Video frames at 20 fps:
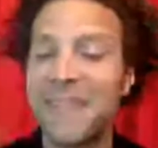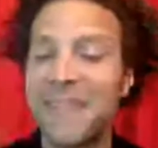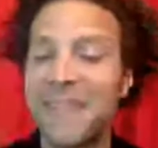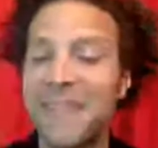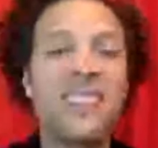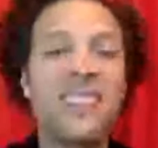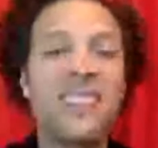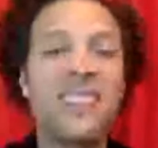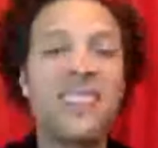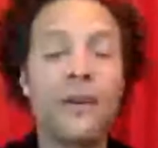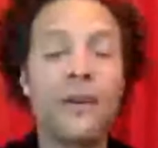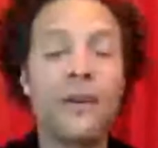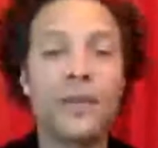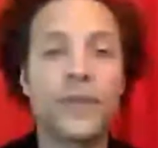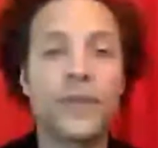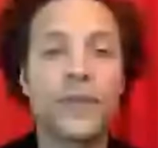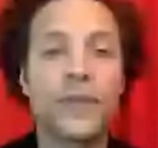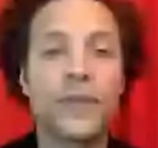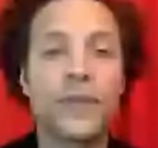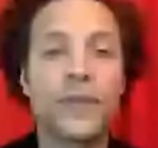I love
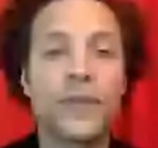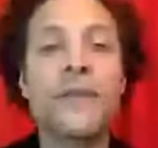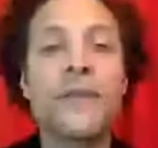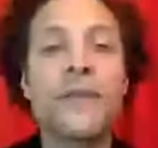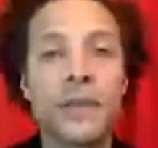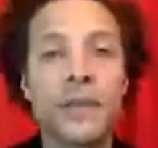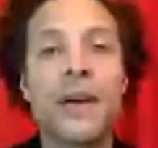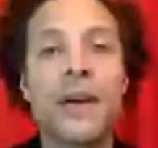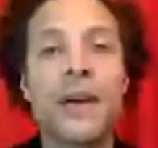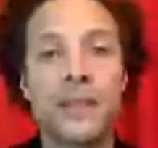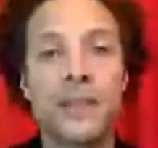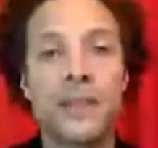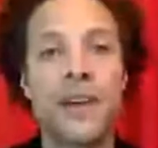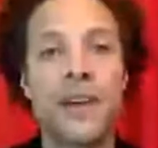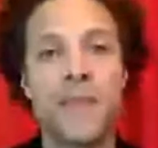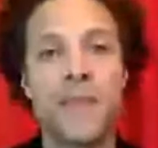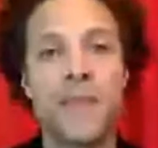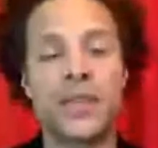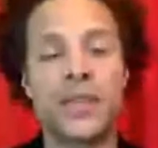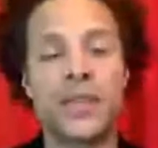
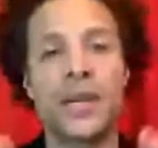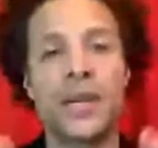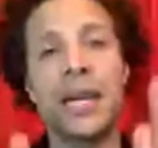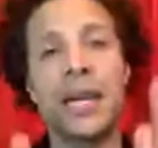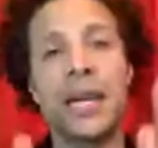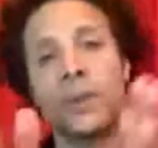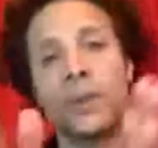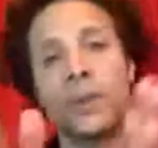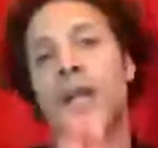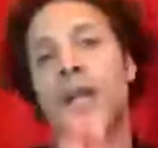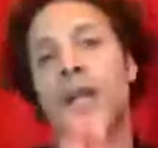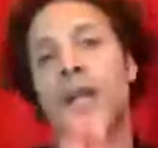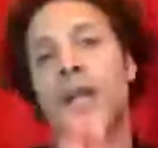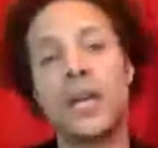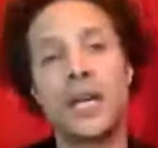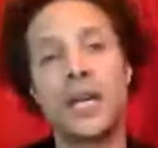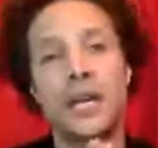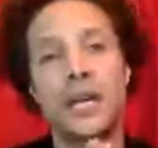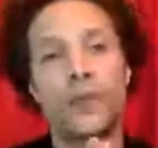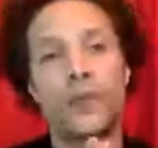mentoring, and I would love
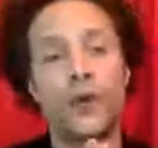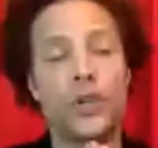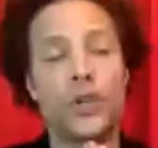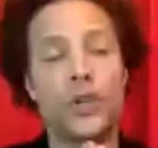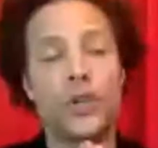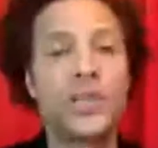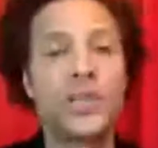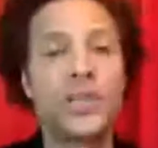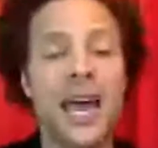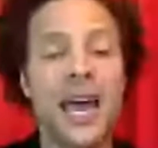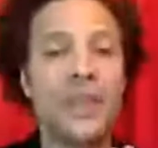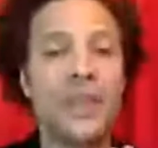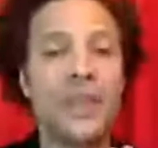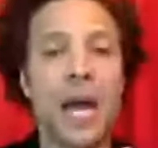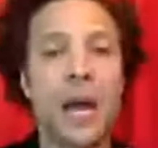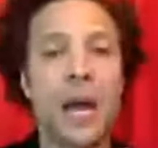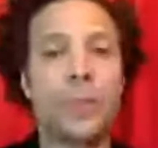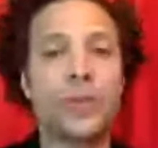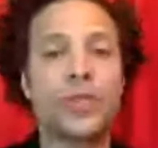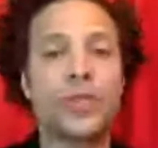for you to have that
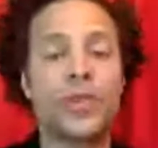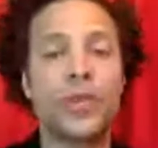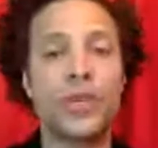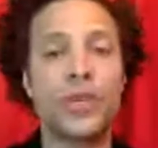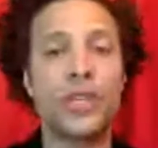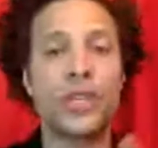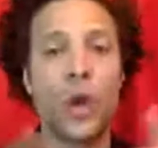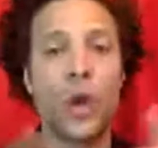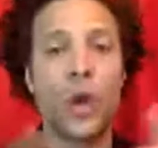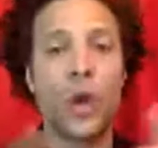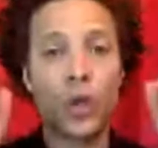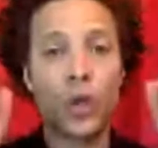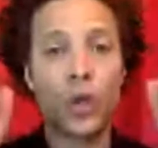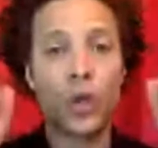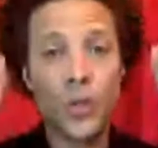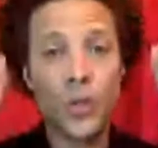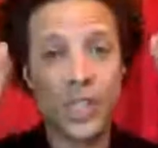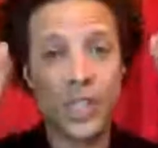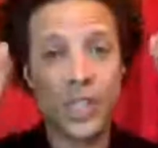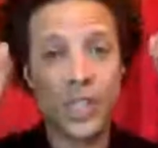opportunity. So all
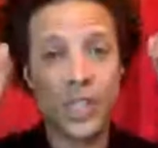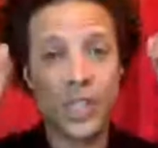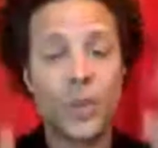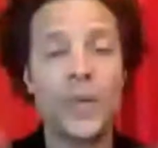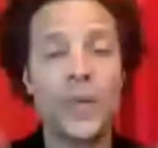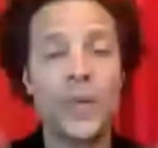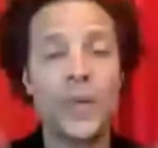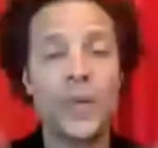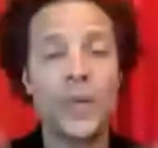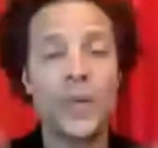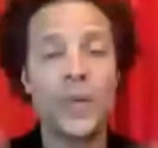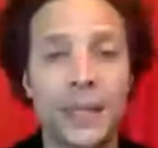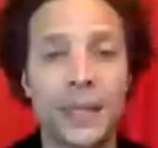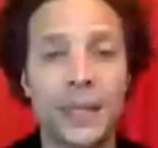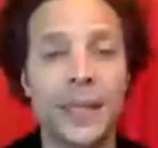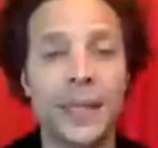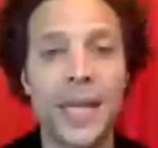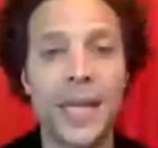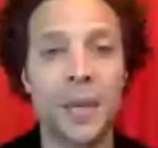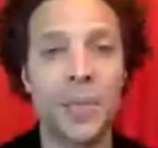you need to do is click
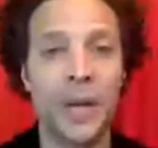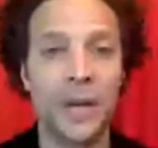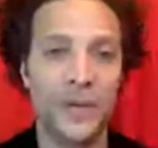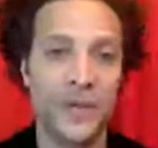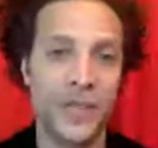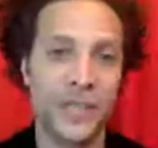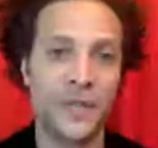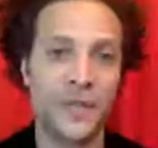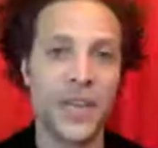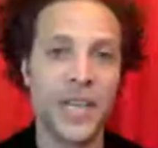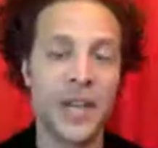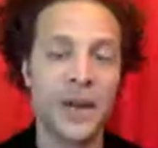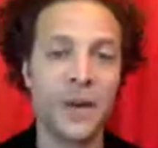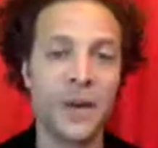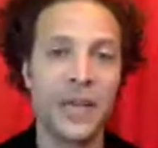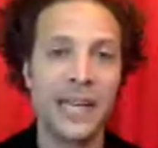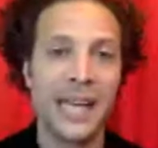the link above this video